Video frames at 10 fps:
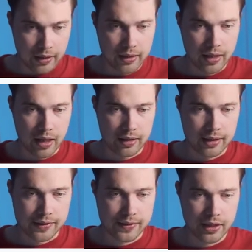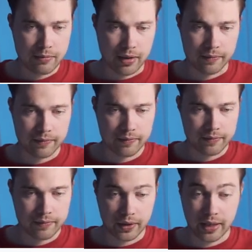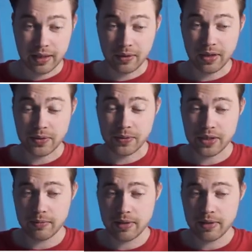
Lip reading: now then sigma. Okay, can you guess what sigma